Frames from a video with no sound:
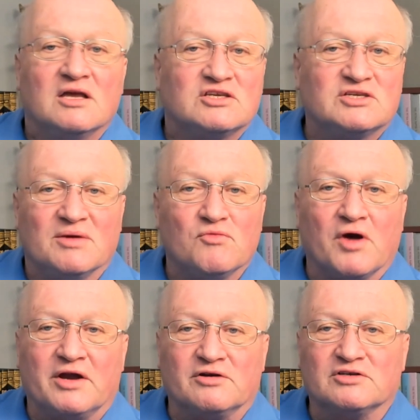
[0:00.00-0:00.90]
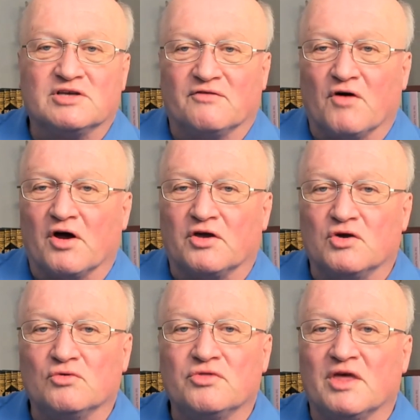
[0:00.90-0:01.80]
Some writers have
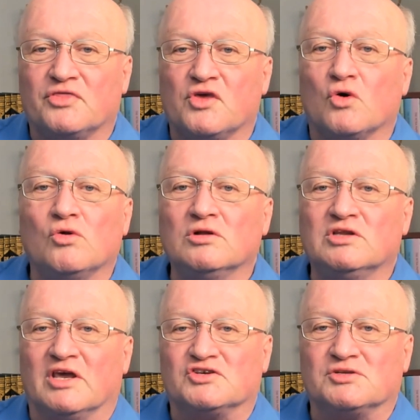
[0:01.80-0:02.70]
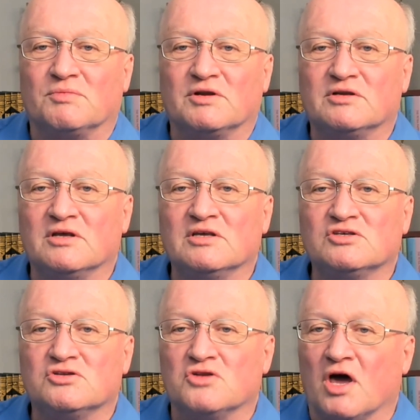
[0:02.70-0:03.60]
argued that the Old Testament
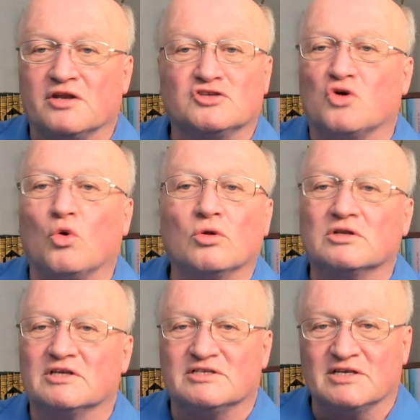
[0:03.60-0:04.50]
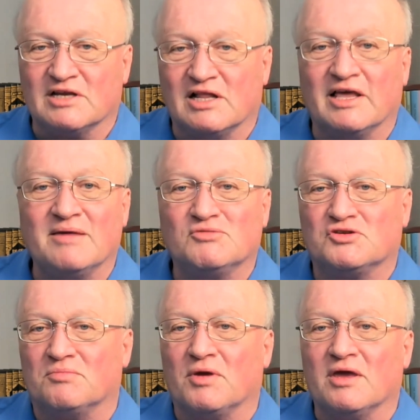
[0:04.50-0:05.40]
is not as old as it
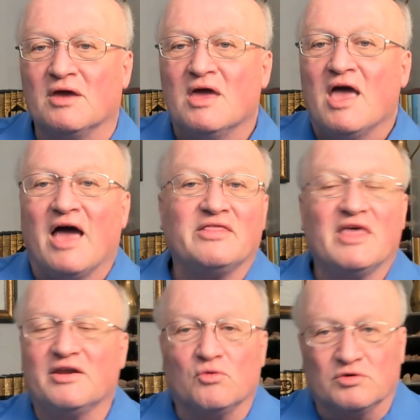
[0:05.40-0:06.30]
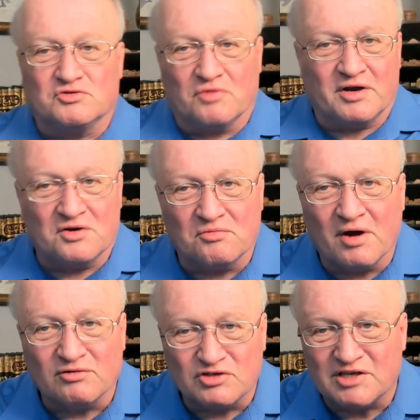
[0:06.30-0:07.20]
claims to be, and that it was written
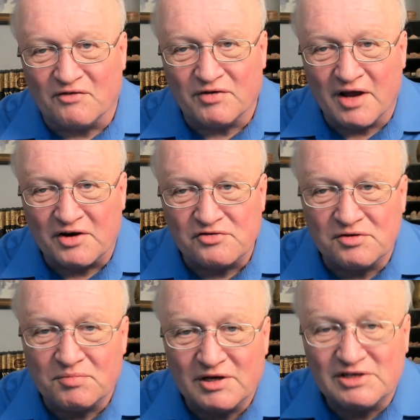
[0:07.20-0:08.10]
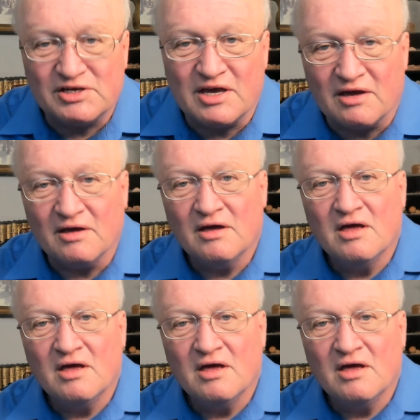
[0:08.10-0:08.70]
around 700 BC.